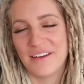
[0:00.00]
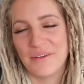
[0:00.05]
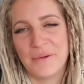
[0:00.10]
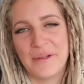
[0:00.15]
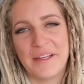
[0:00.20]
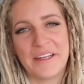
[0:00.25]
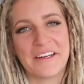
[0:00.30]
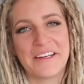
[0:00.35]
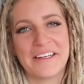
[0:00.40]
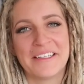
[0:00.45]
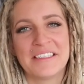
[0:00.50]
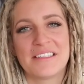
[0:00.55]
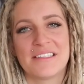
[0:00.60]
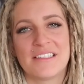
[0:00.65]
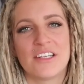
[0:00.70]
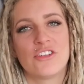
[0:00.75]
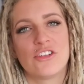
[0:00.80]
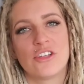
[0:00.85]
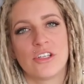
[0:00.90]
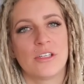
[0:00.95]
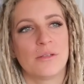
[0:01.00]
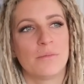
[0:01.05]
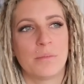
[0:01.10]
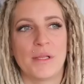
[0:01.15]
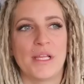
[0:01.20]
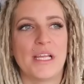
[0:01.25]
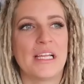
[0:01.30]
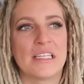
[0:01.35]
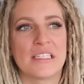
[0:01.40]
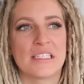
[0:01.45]
we are in such a good
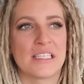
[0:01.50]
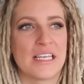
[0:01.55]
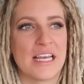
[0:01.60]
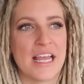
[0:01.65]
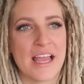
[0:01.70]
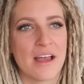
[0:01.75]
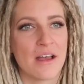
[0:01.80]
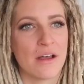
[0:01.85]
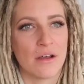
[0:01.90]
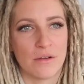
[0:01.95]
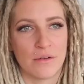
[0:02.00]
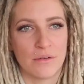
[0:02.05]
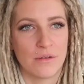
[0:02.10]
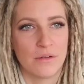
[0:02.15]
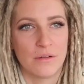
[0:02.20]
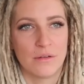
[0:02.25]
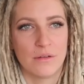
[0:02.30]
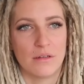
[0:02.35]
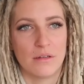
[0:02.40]
place now.